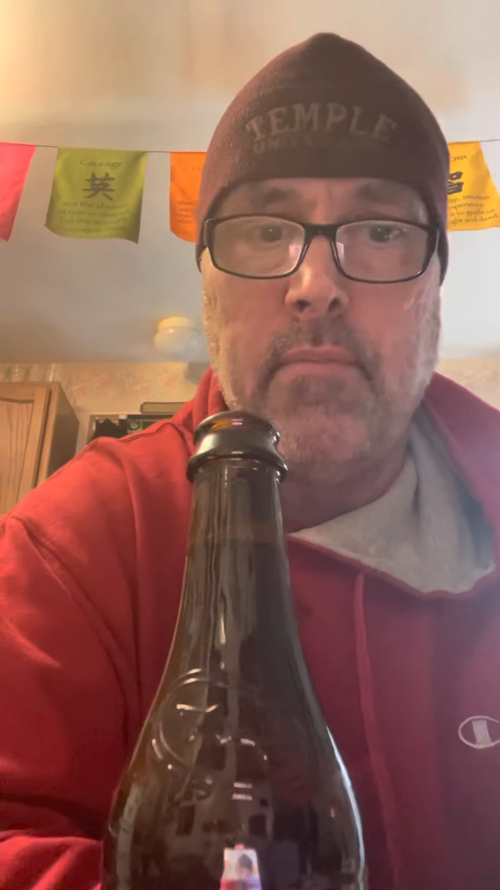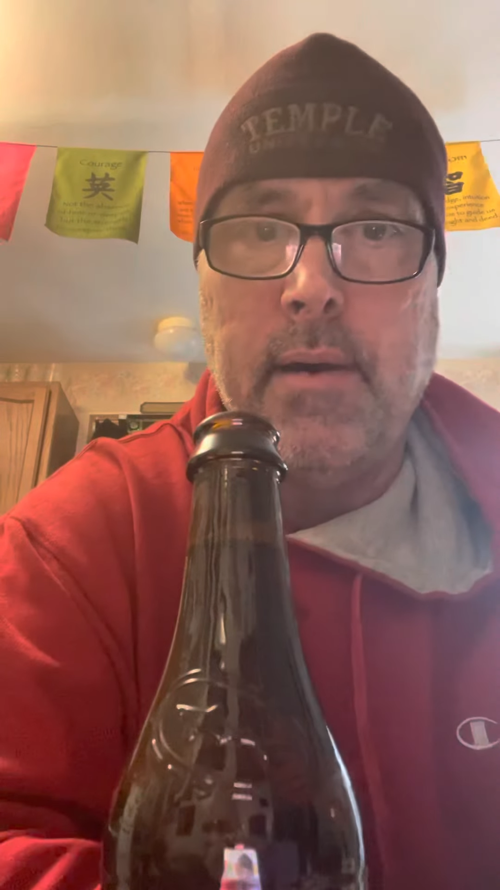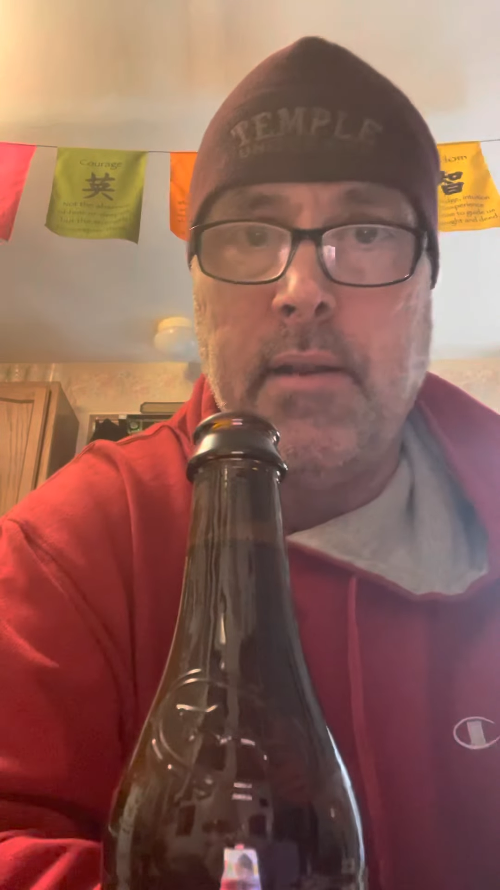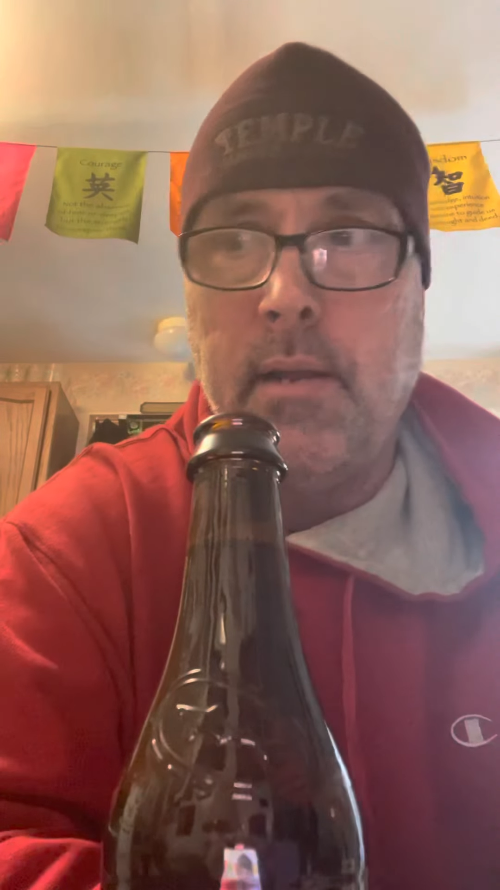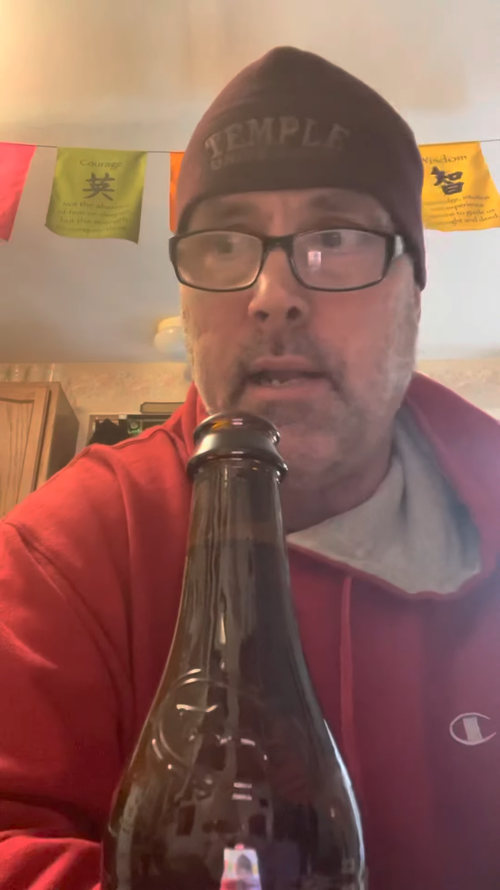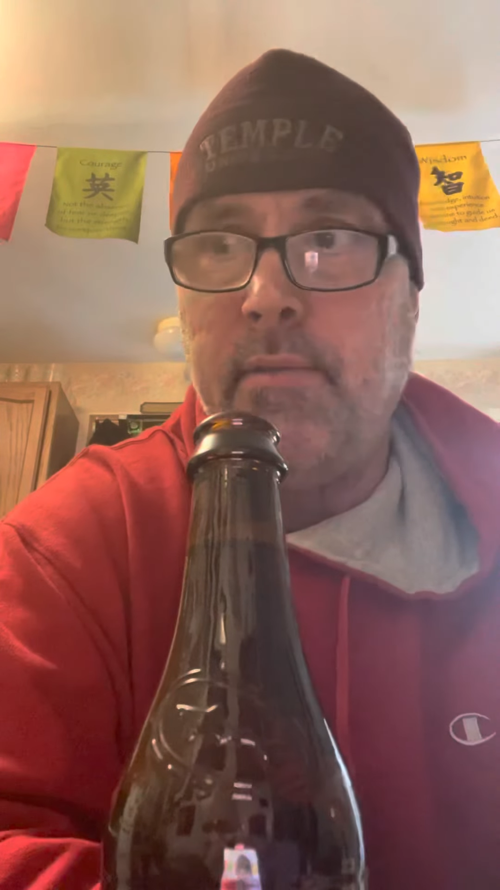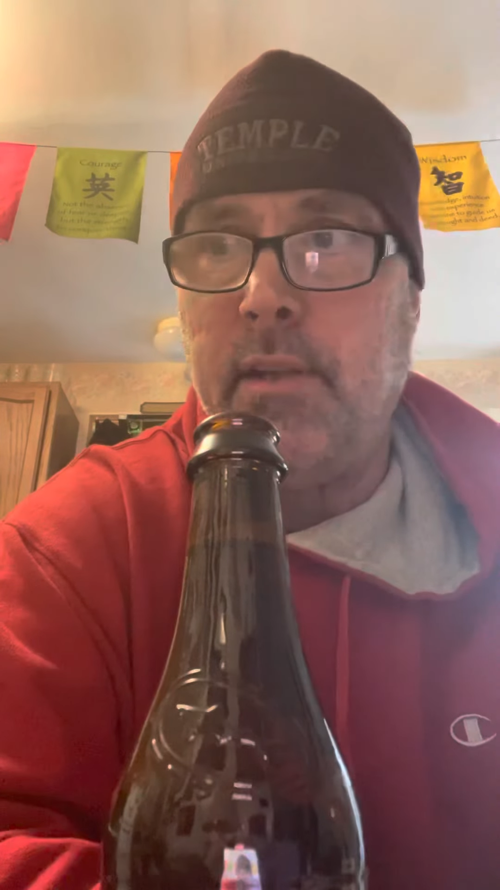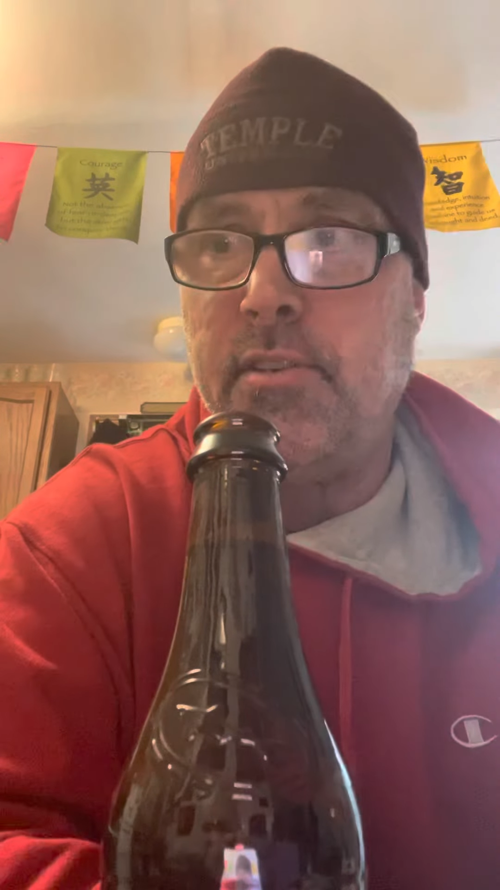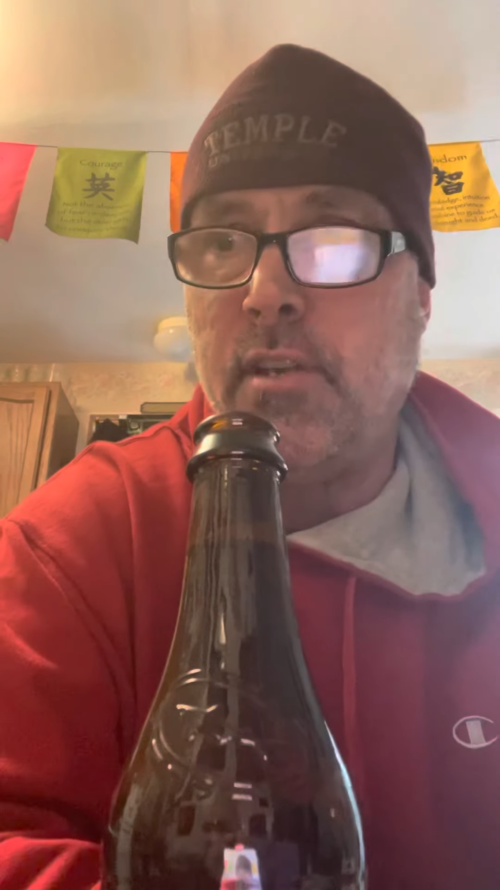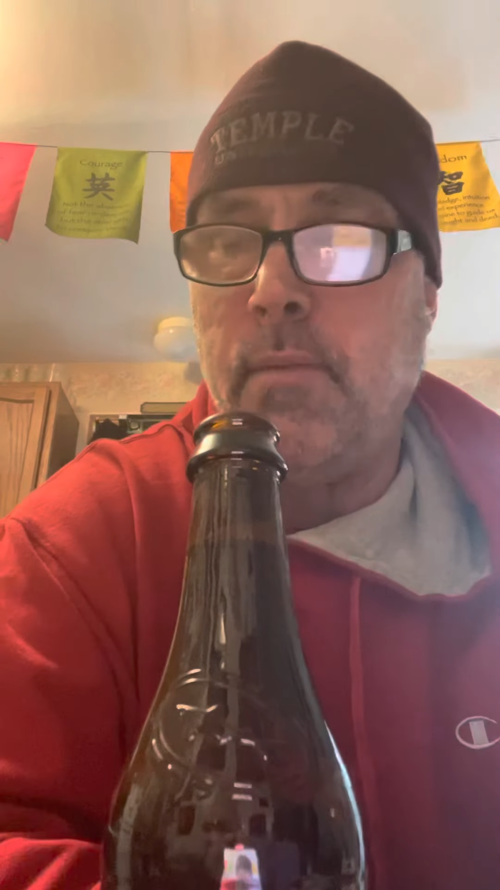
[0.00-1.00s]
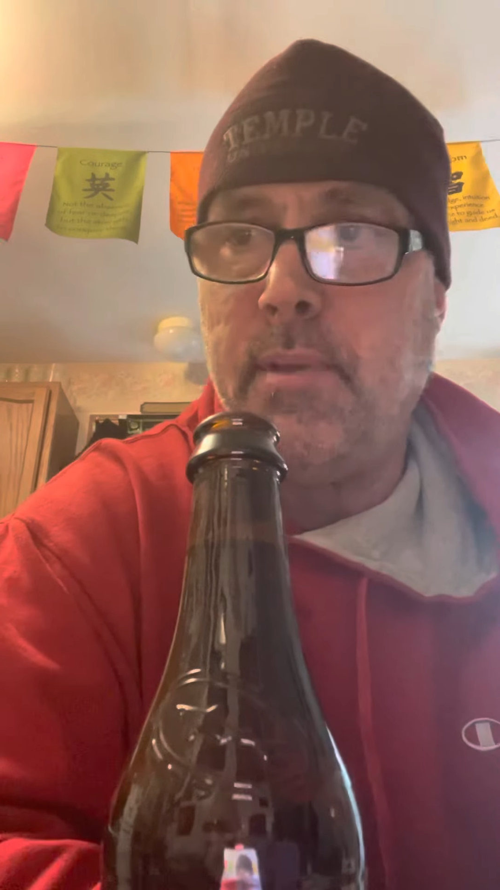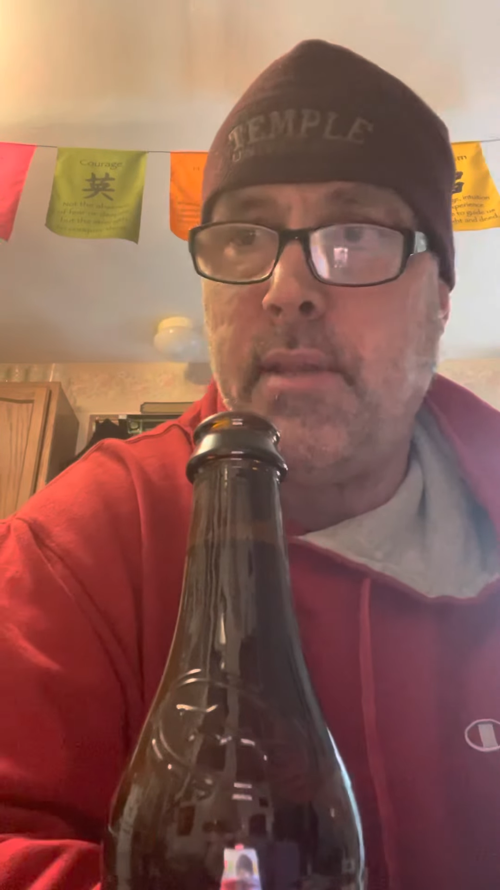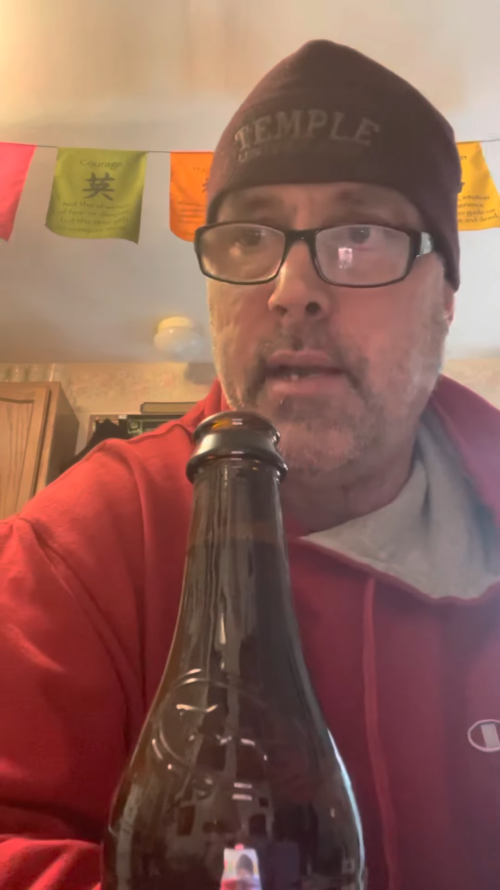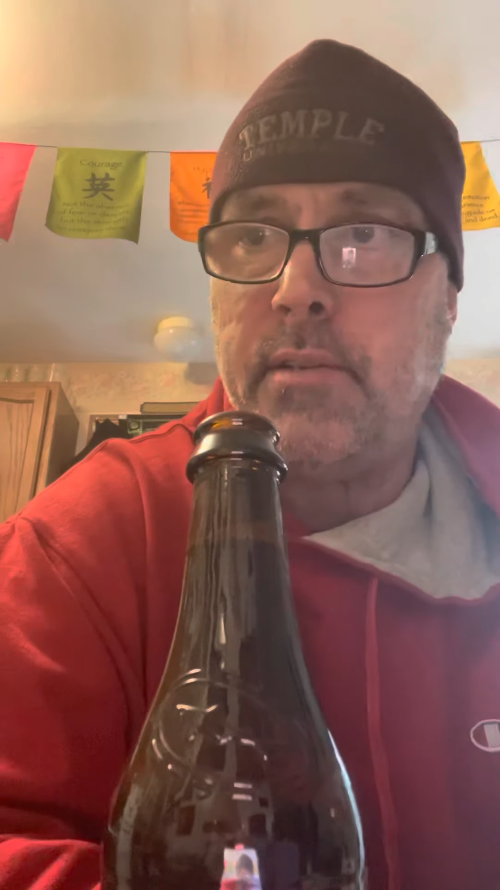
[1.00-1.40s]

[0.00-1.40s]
about not having soap in that,